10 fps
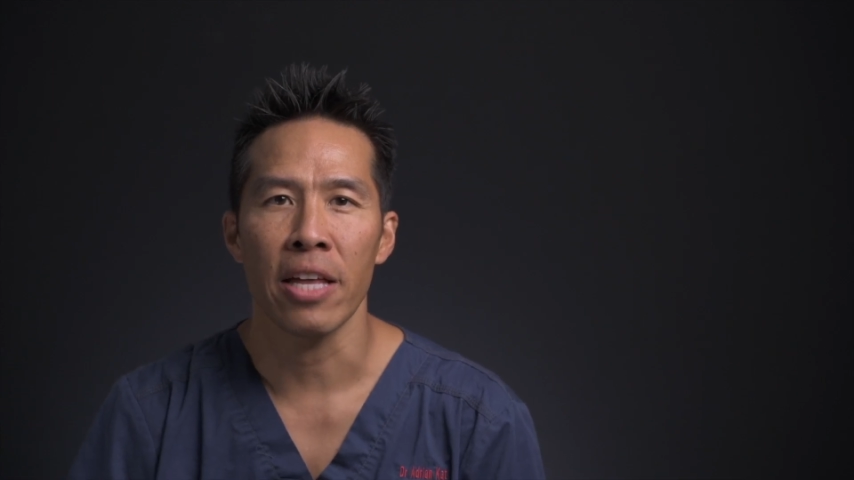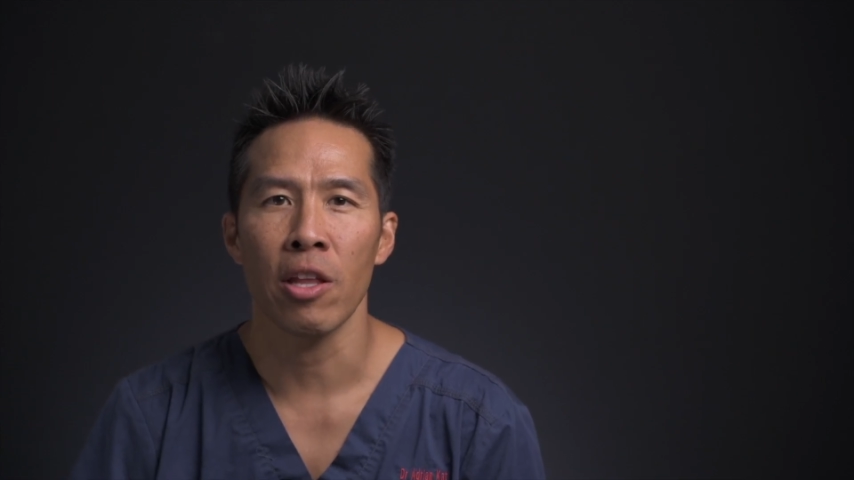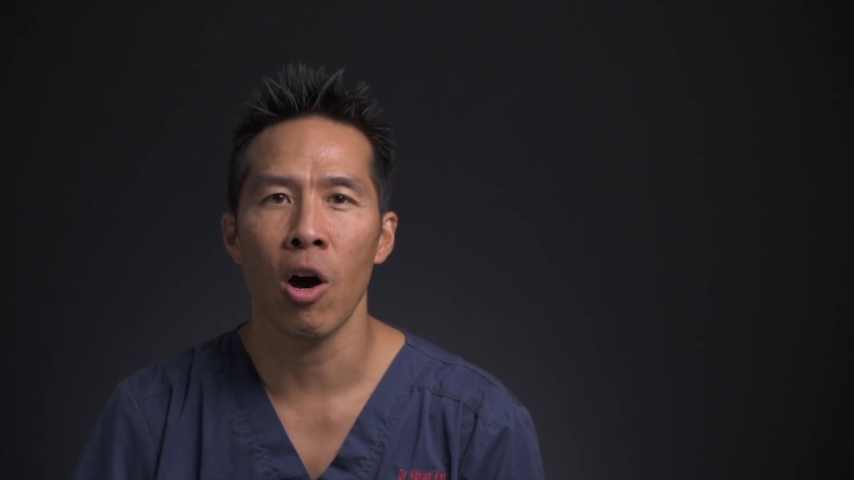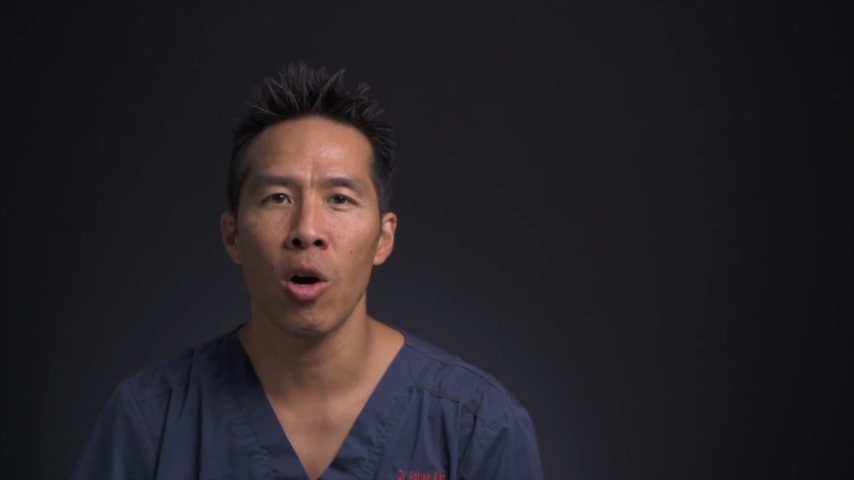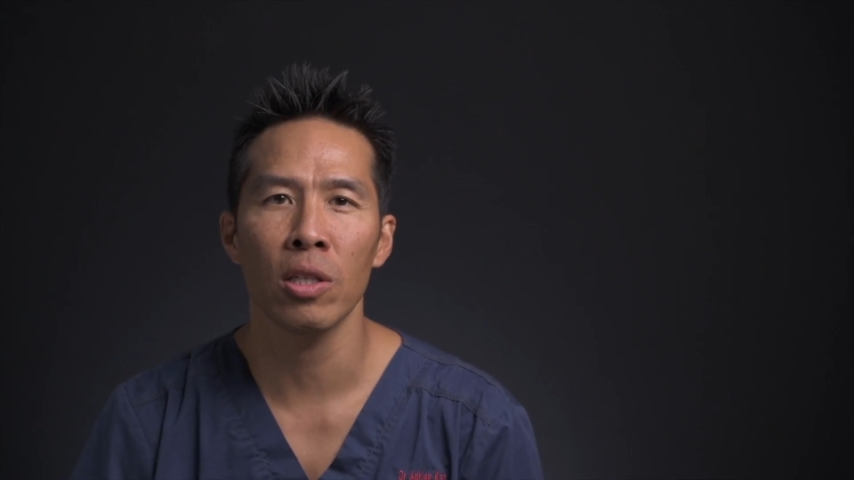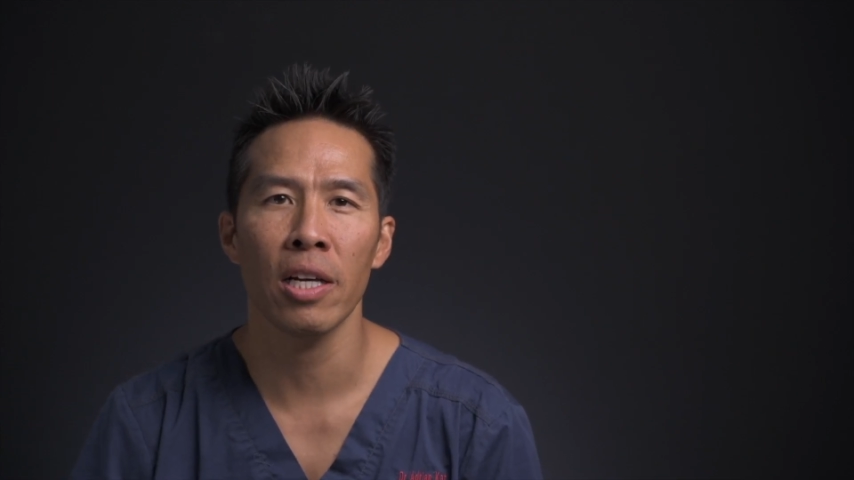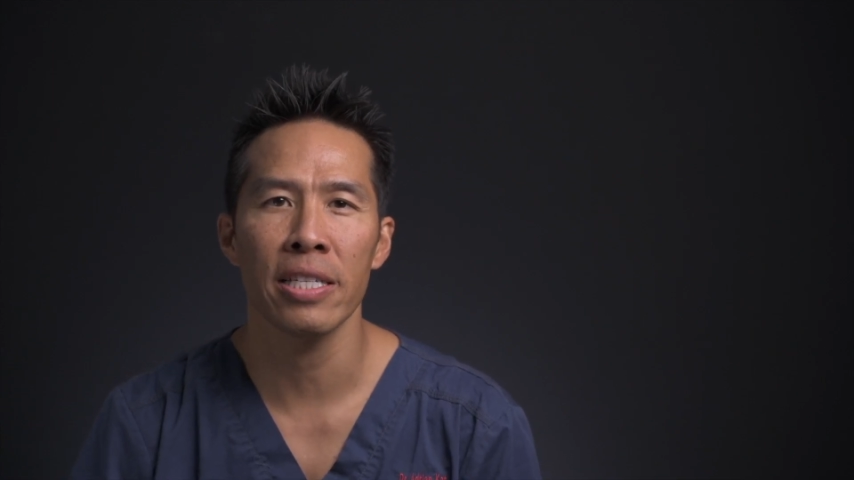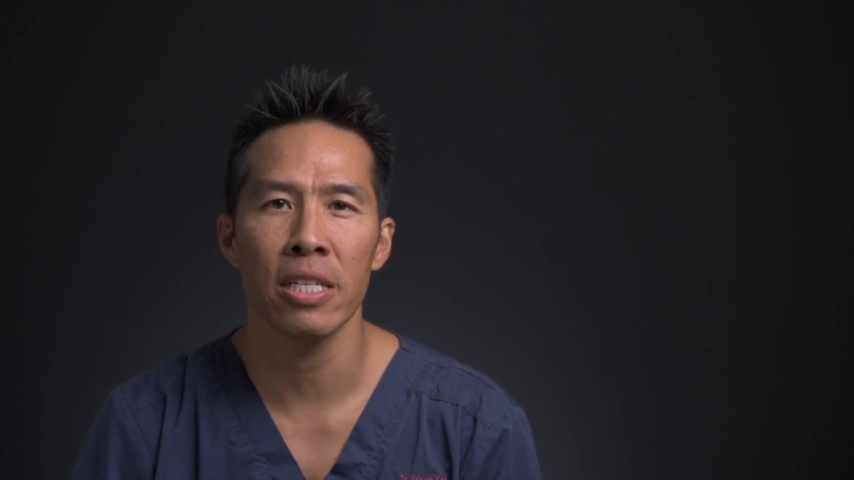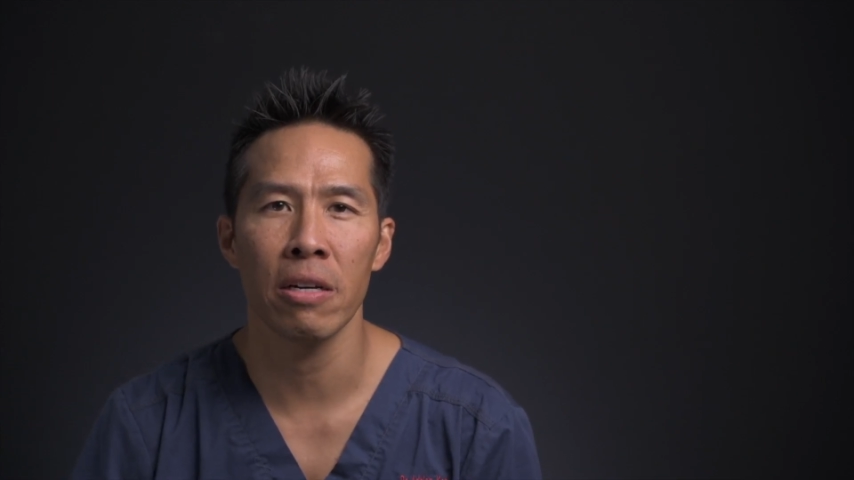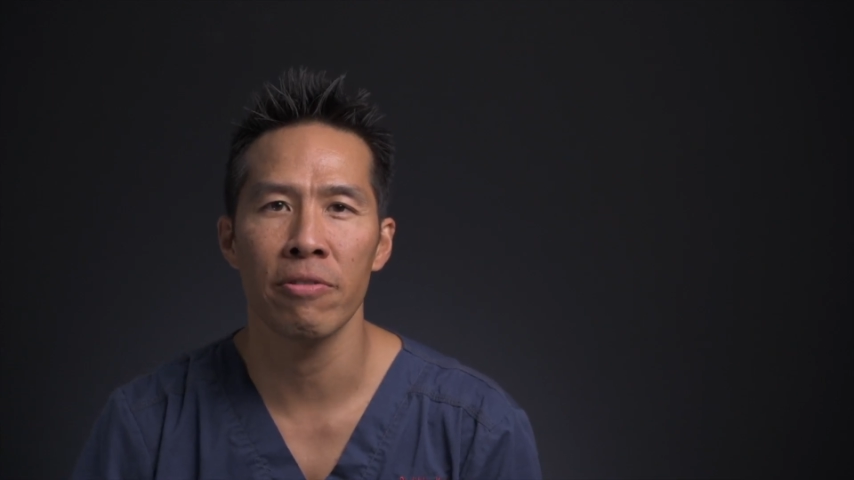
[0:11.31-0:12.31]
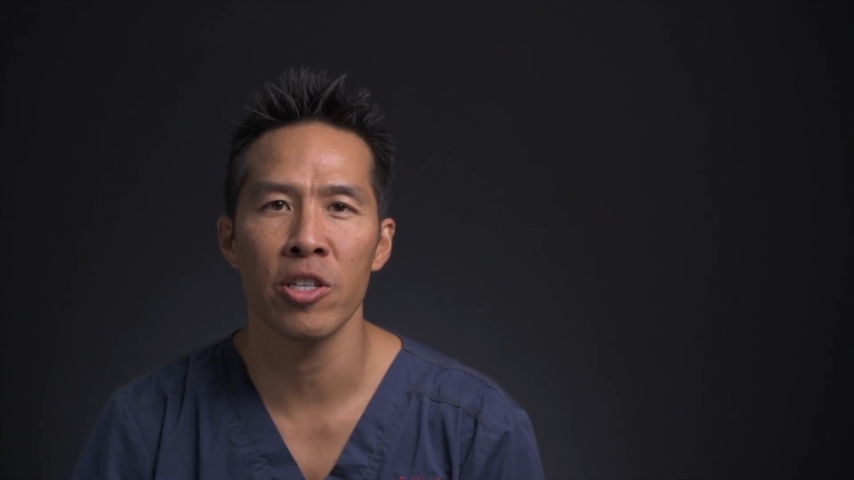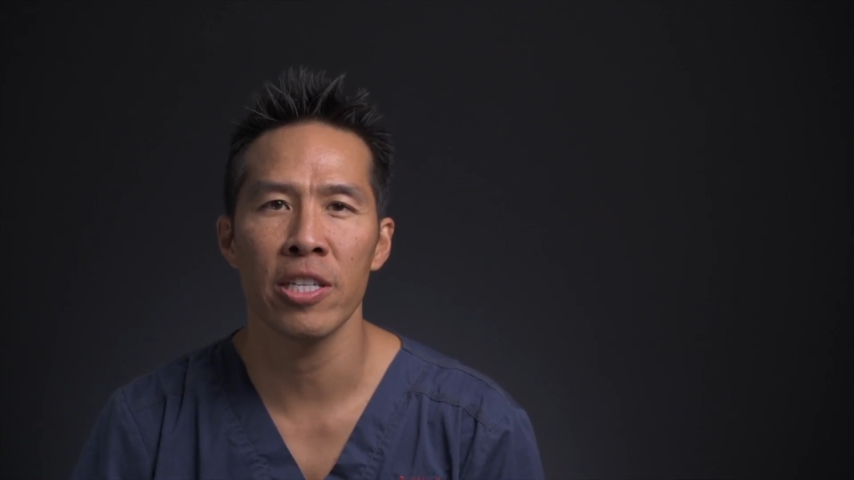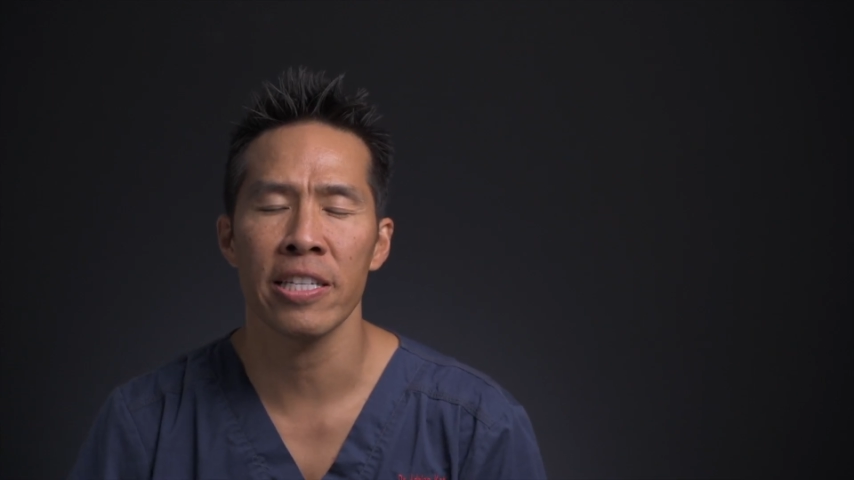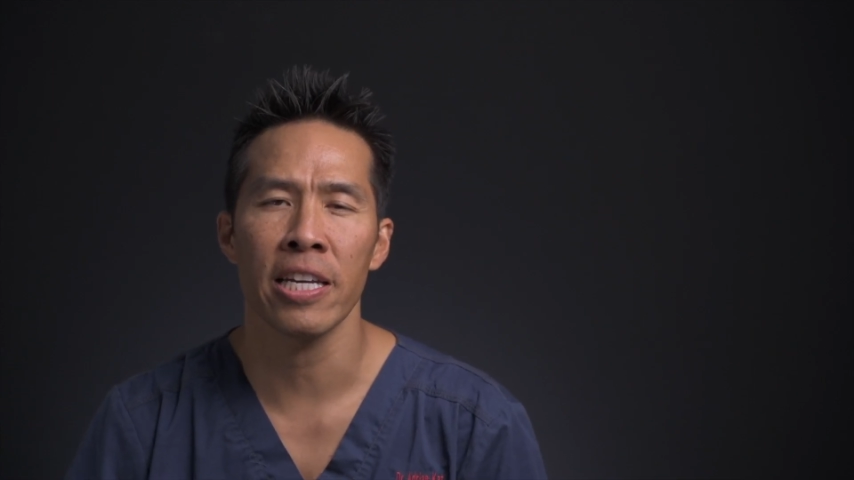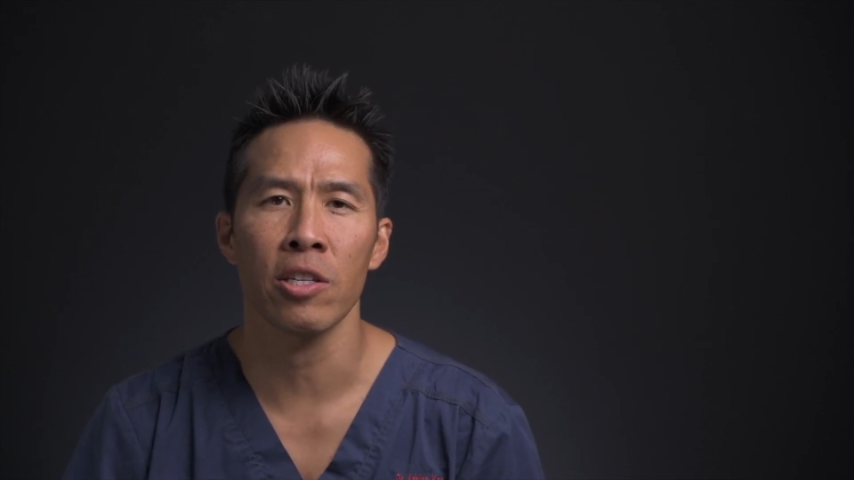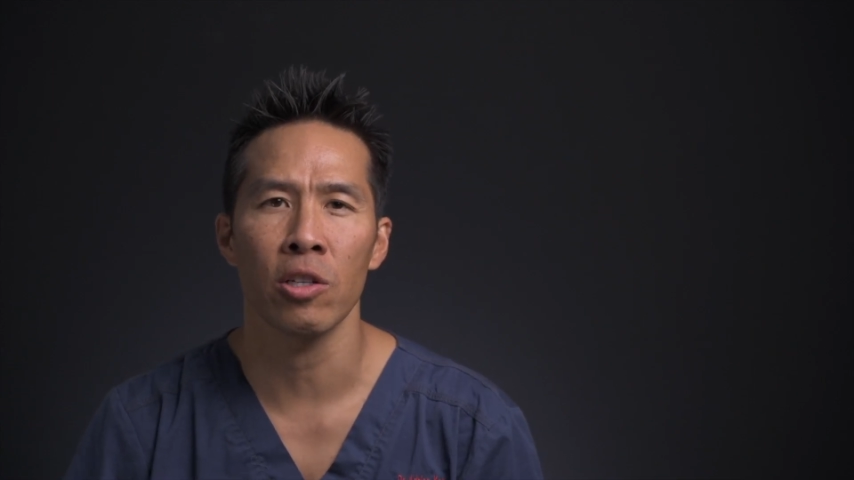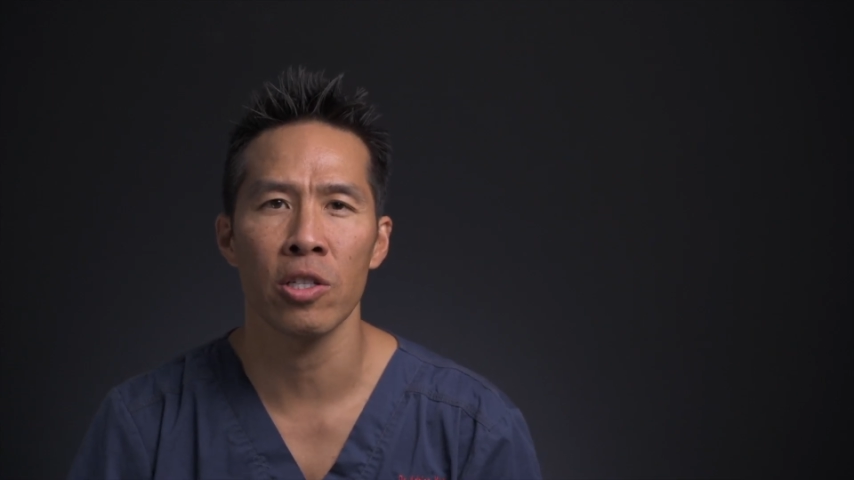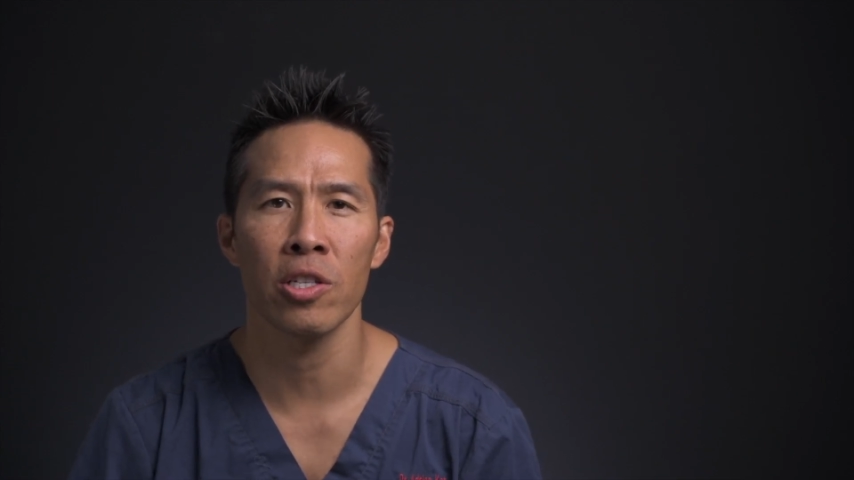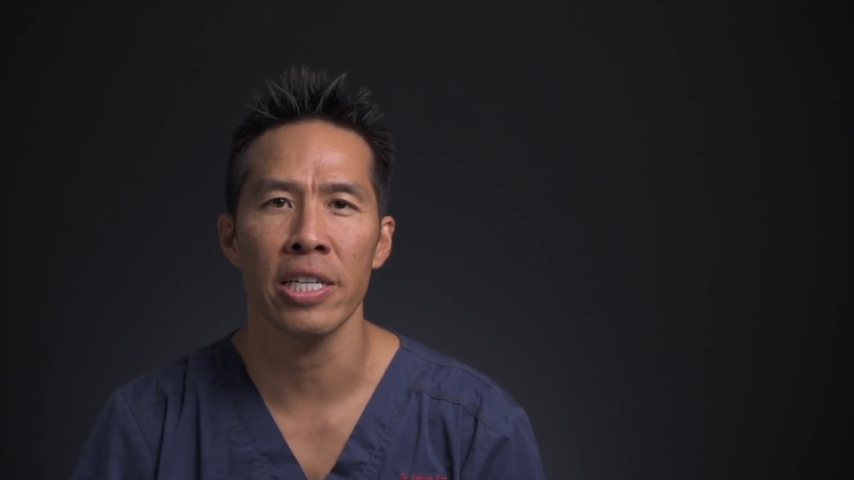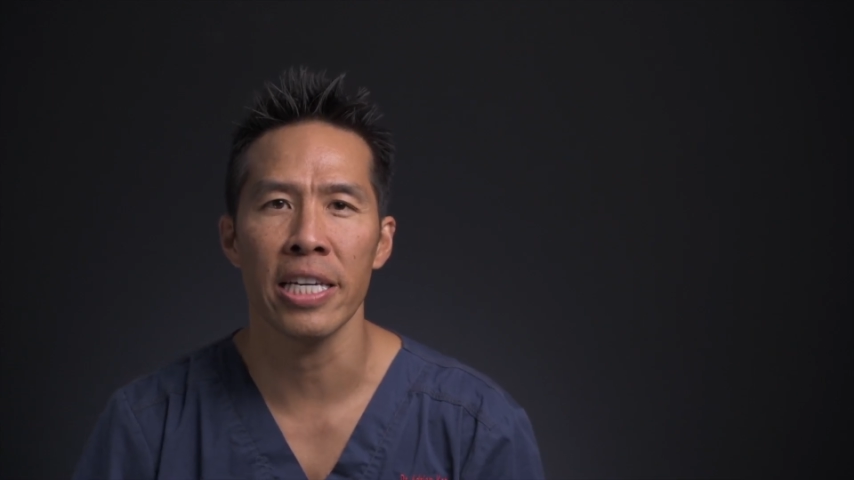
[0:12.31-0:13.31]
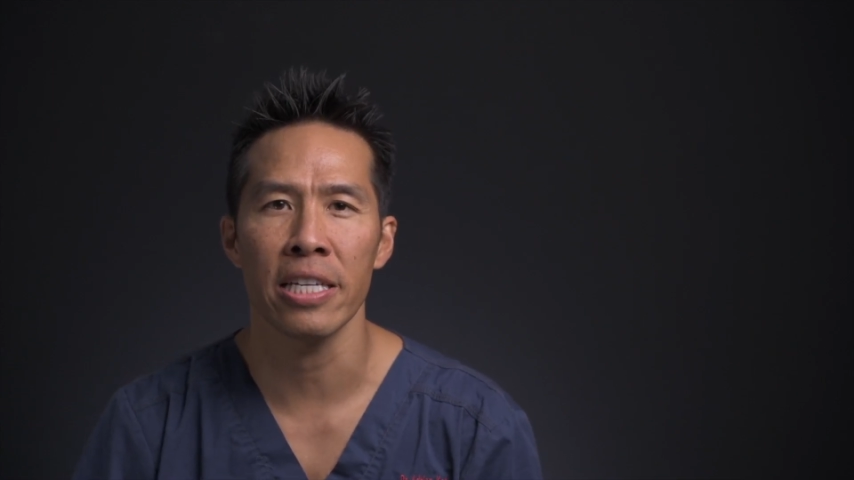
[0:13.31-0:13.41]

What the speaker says: and the whole idea of using technology